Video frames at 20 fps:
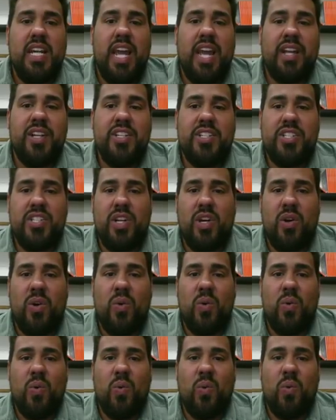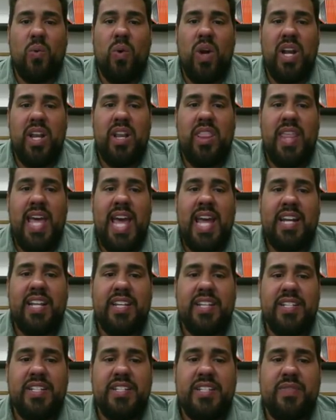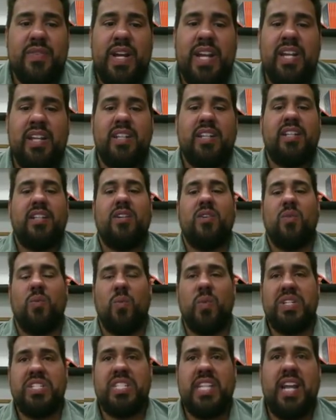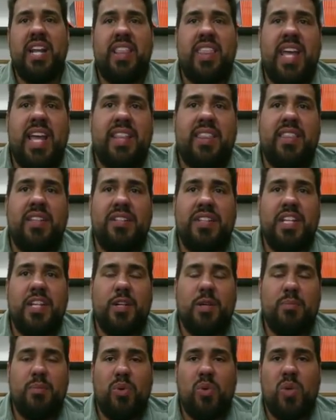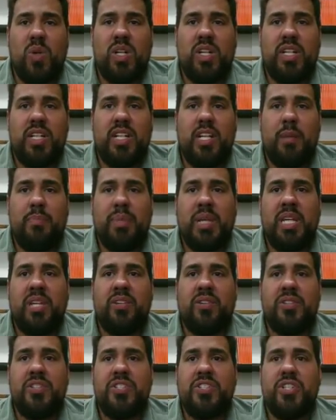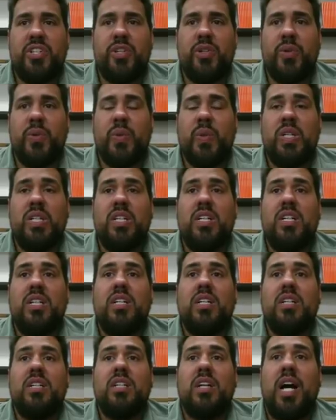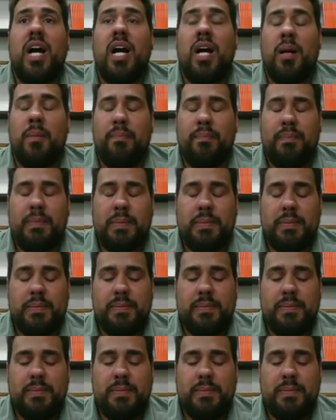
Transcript: And so what that is, right, we said that the leaderboard appeals to the